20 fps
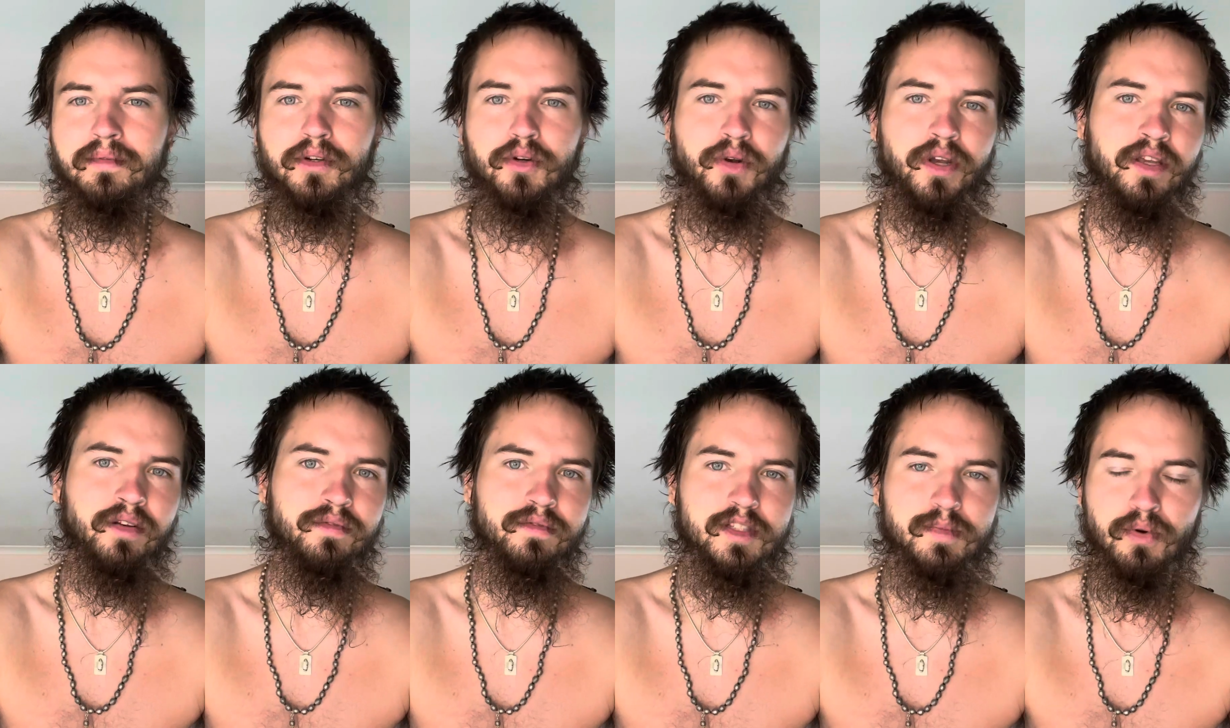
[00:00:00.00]

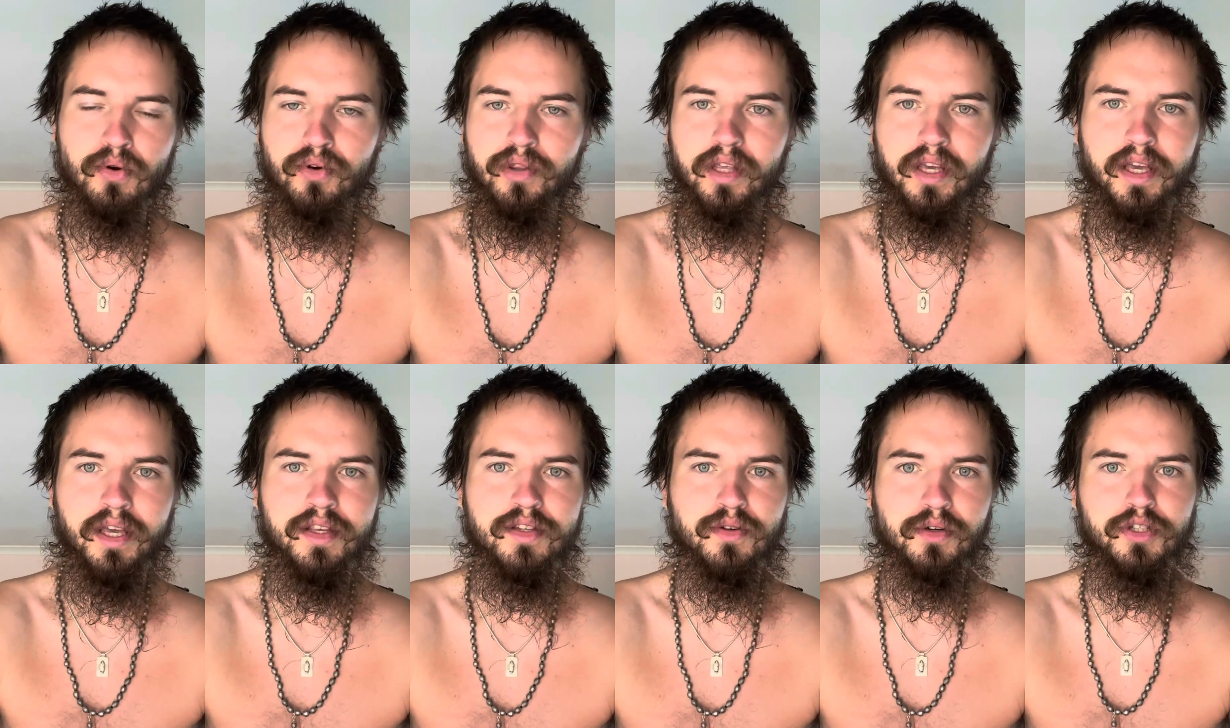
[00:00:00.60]
green
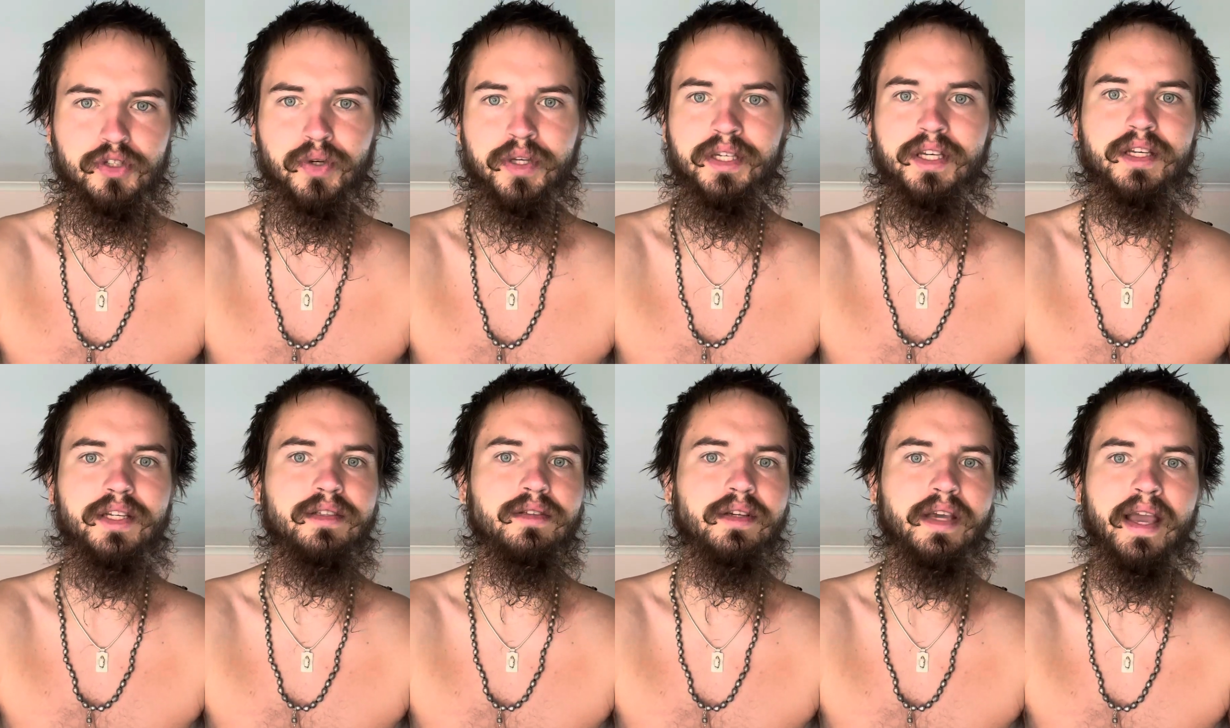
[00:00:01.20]
smoothies or
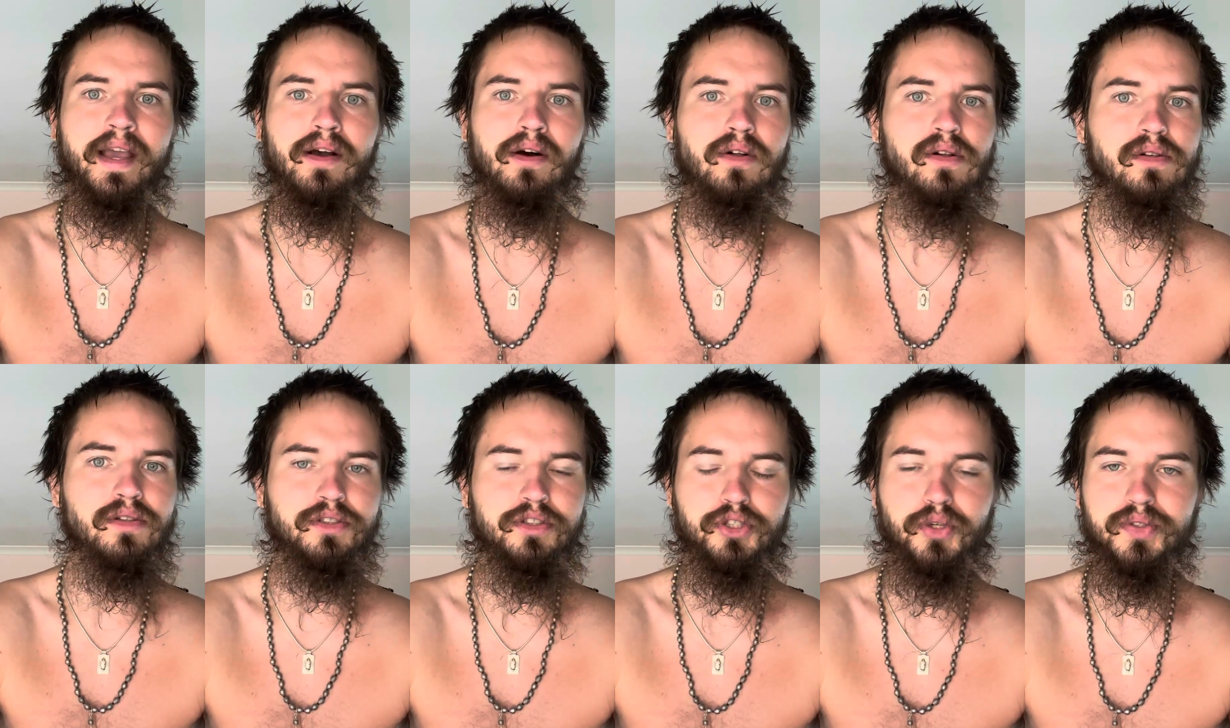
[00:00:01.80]
drinking kale
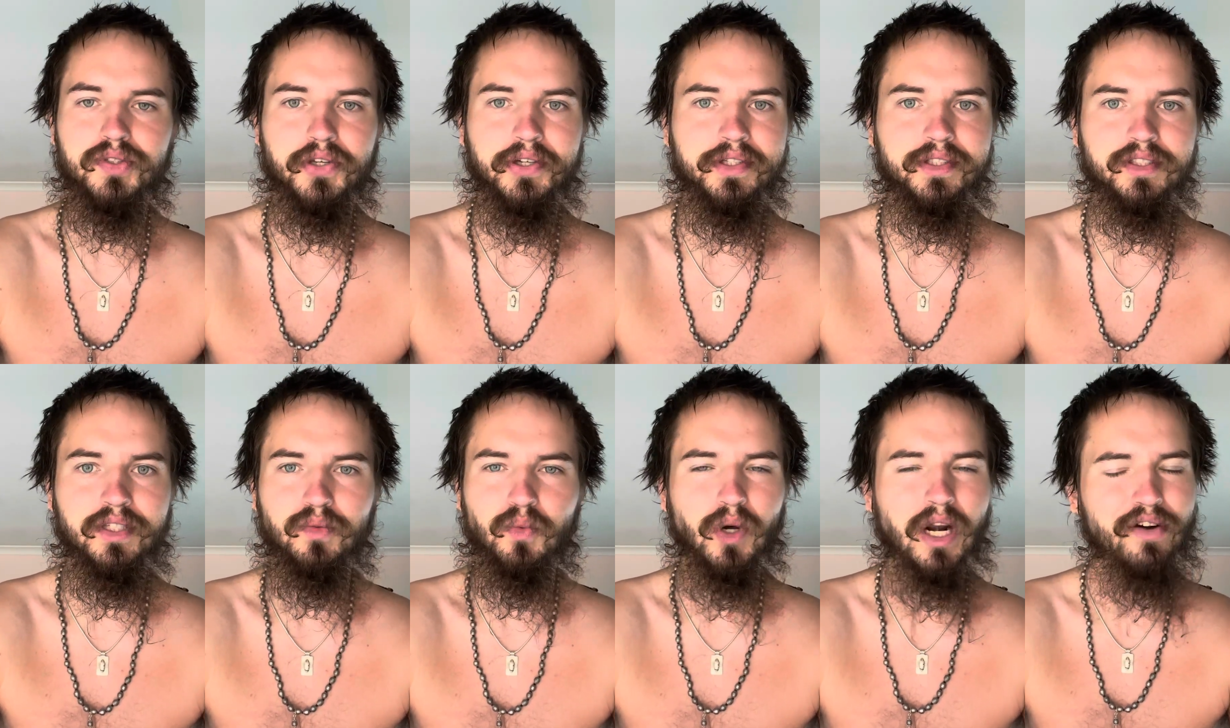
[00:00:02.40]
juices
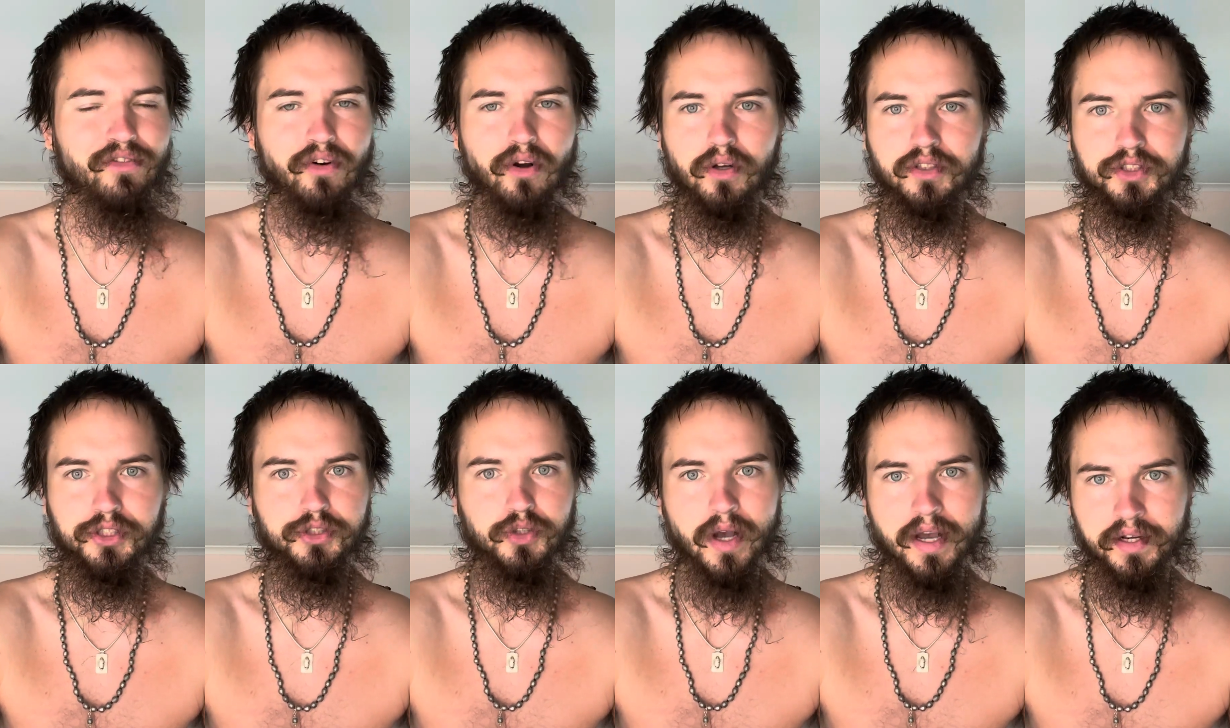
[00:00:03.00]
and whatever else
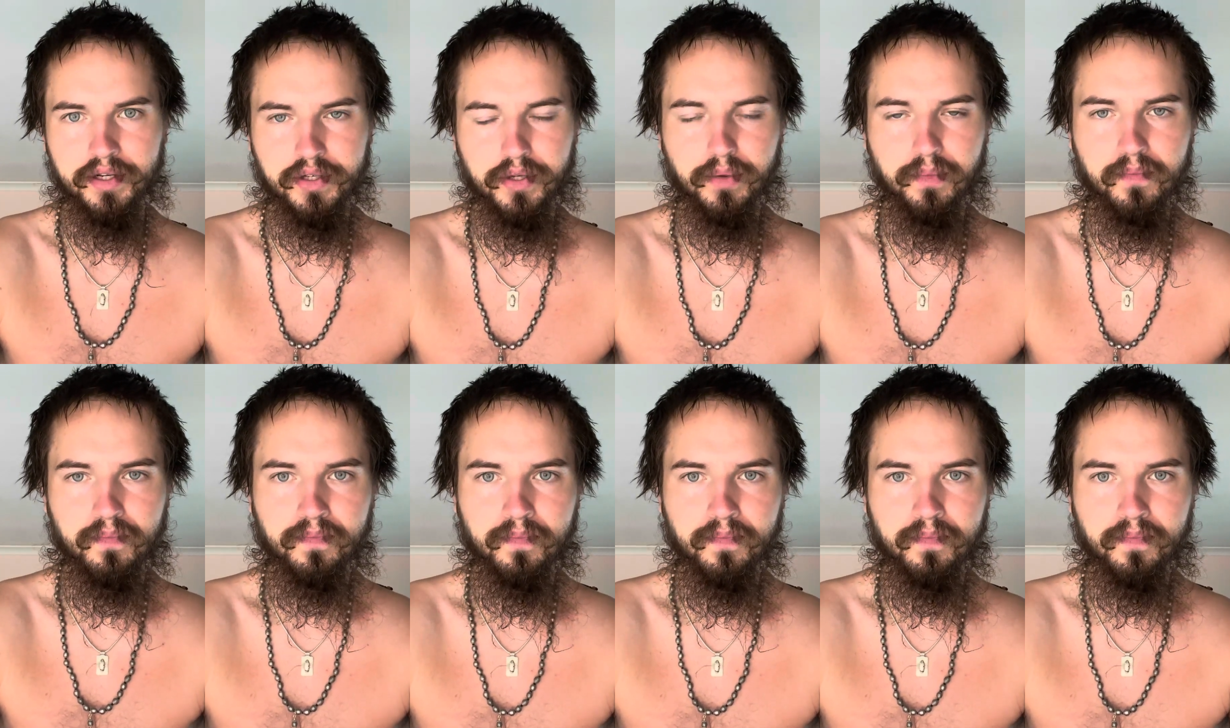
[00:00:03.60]
you're trying to do.